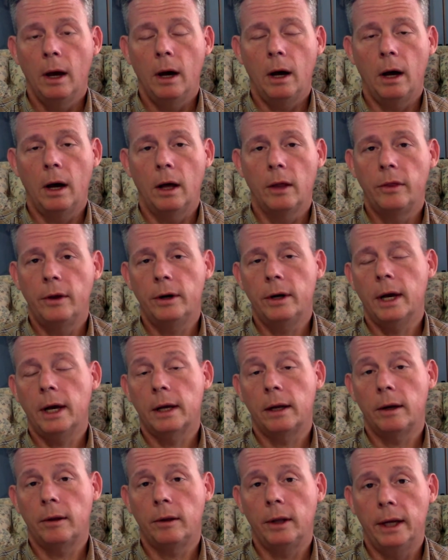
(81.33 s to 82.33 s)
They're
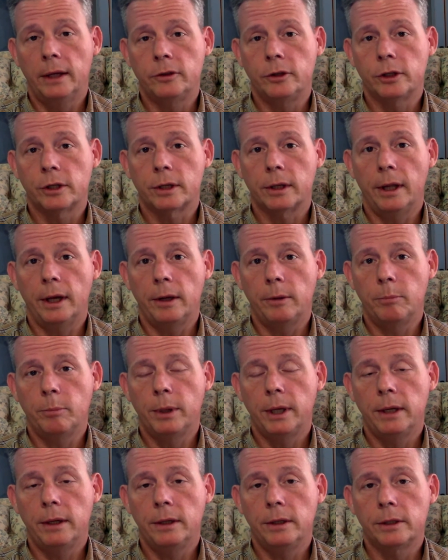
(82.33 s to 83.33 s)
not going to legislate
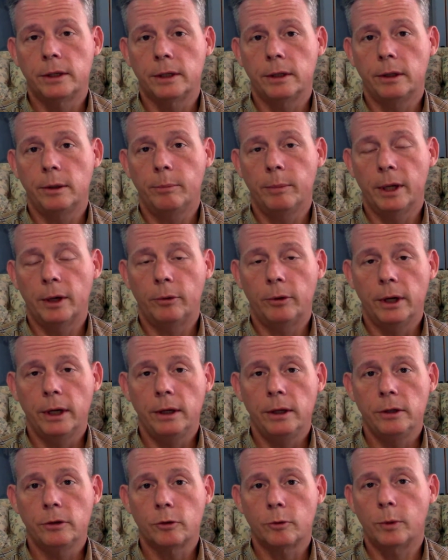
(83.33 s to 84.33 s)
peace in the Middle
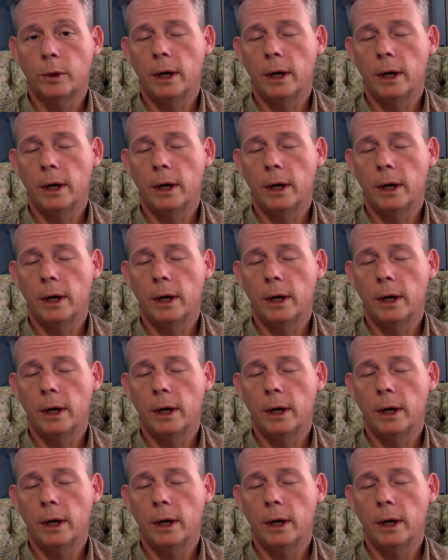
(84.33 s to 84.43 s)
East.